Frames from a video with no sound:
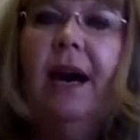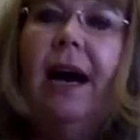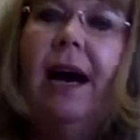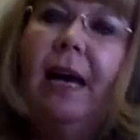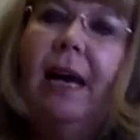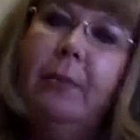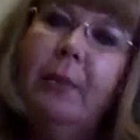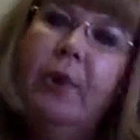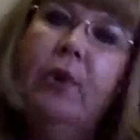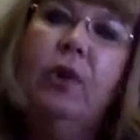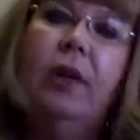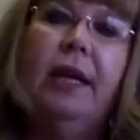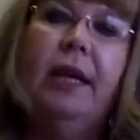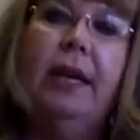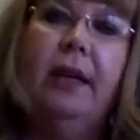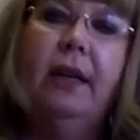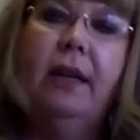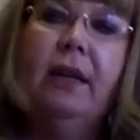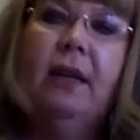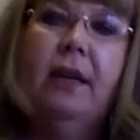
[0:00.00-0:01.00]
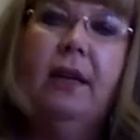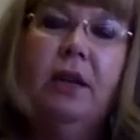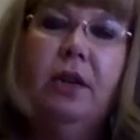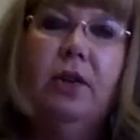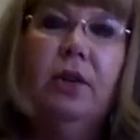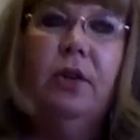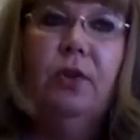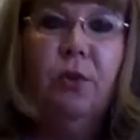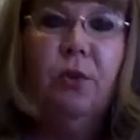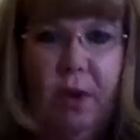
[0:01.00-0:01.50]
hyperlink
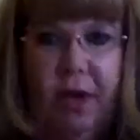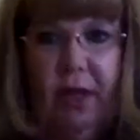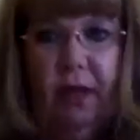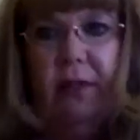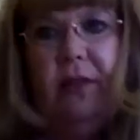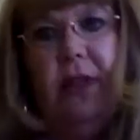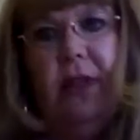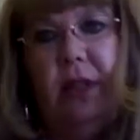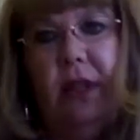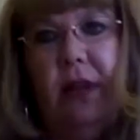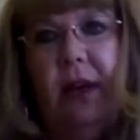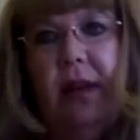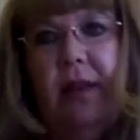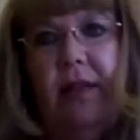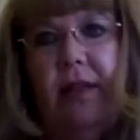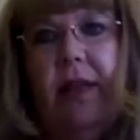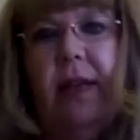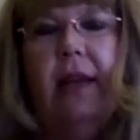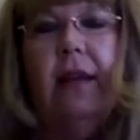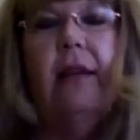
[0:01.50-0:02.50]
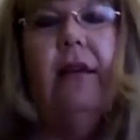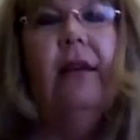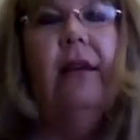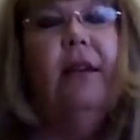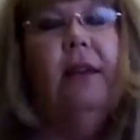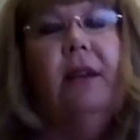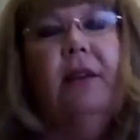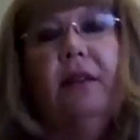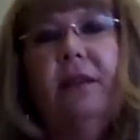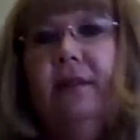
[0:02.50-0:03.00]
to relevant content.
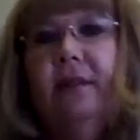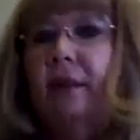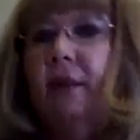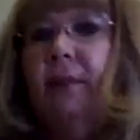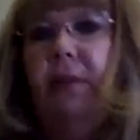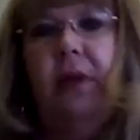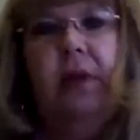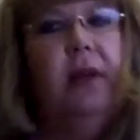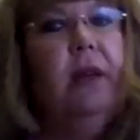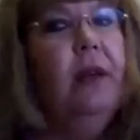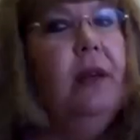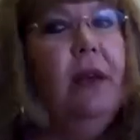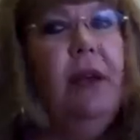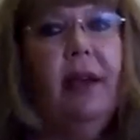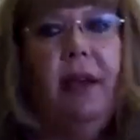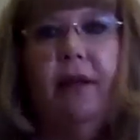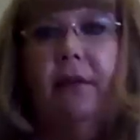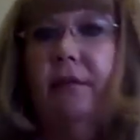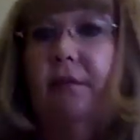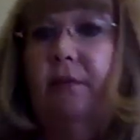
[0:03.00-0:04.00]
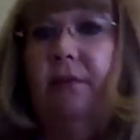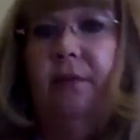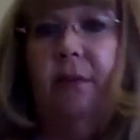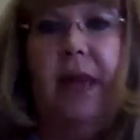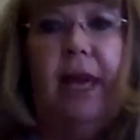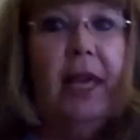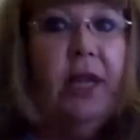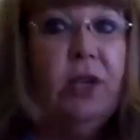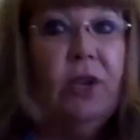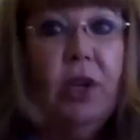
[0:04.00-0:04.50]
Now this could be a
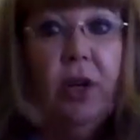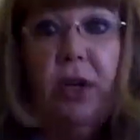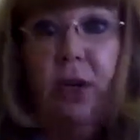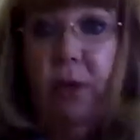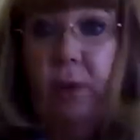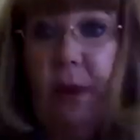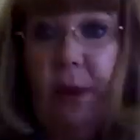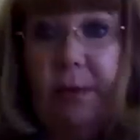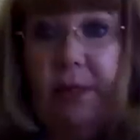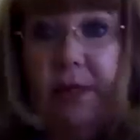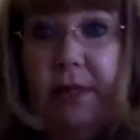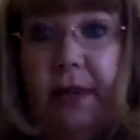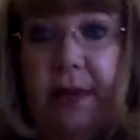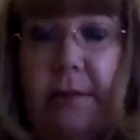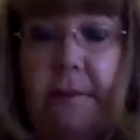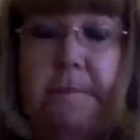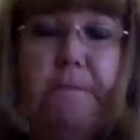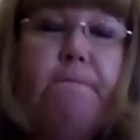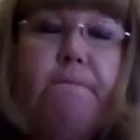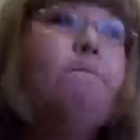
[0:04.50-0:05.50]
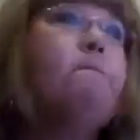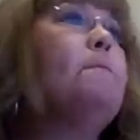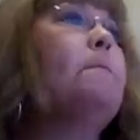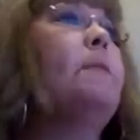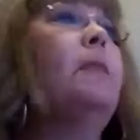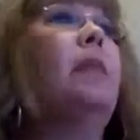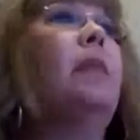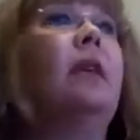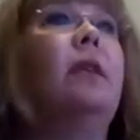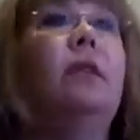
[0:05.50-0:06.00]
page on your website.
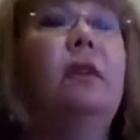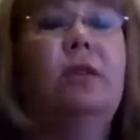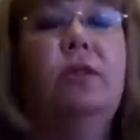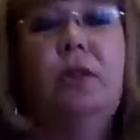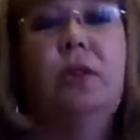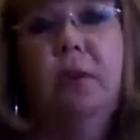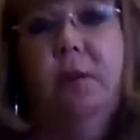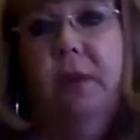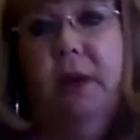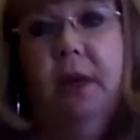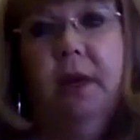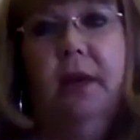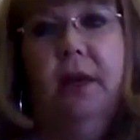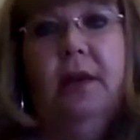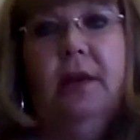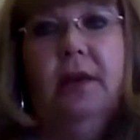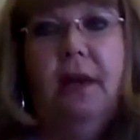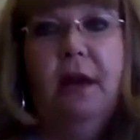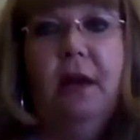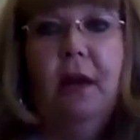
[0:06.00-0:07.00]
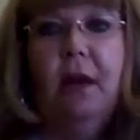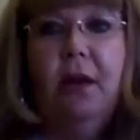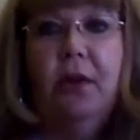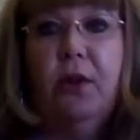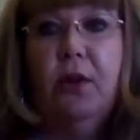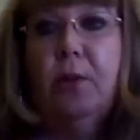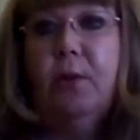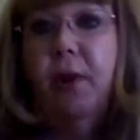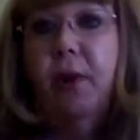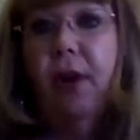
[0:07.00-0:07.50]
This could be a
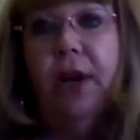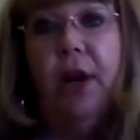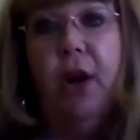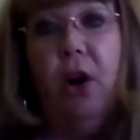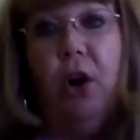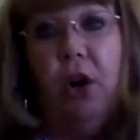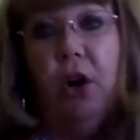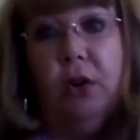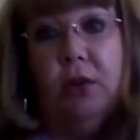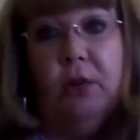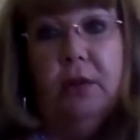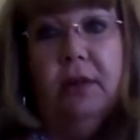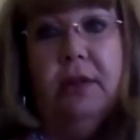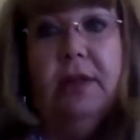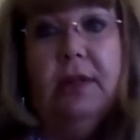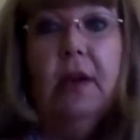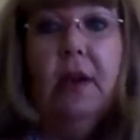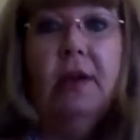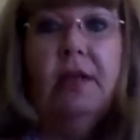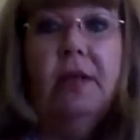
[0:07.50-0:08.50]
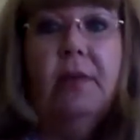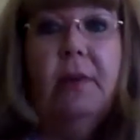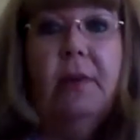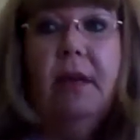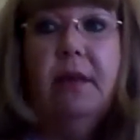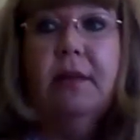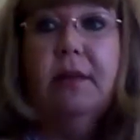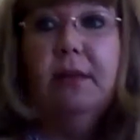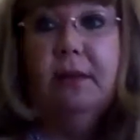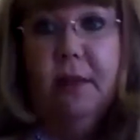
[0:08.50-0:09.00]
third-party article that talks
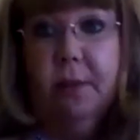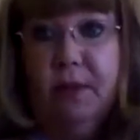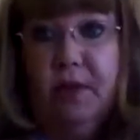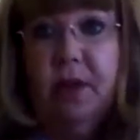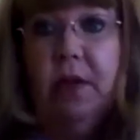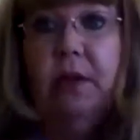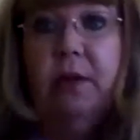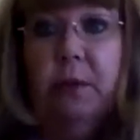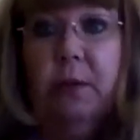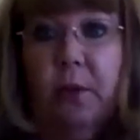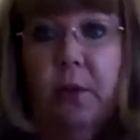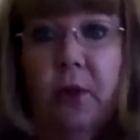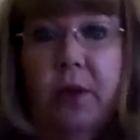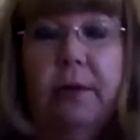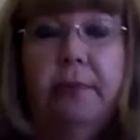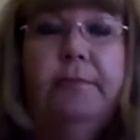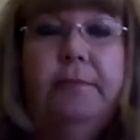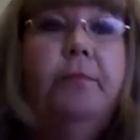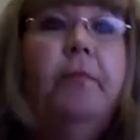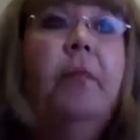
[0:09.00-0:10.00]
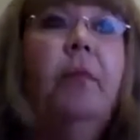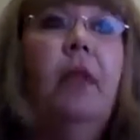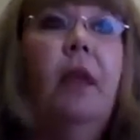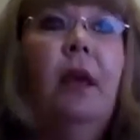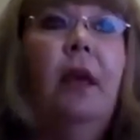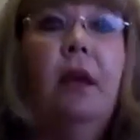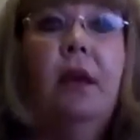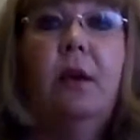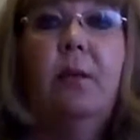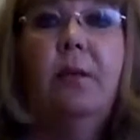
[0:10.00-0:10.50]
about the subject of the board.
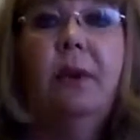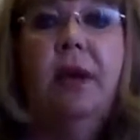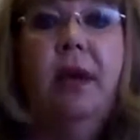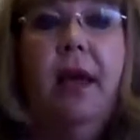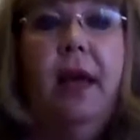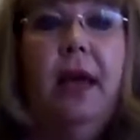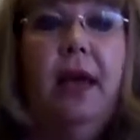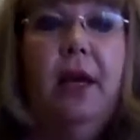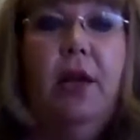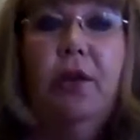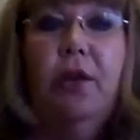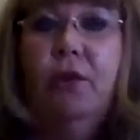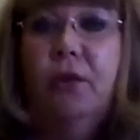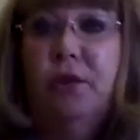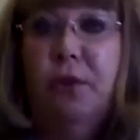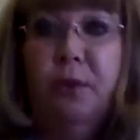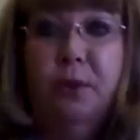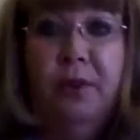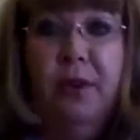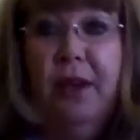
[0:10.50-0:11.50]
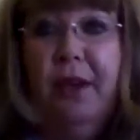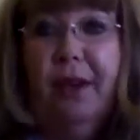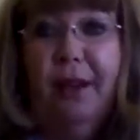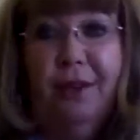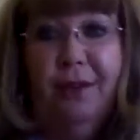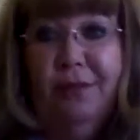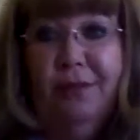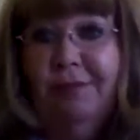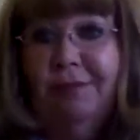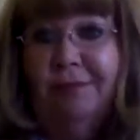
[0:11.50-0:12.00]
It could be a YouTube
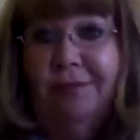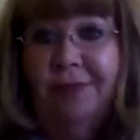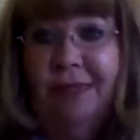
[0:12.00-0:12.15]
video.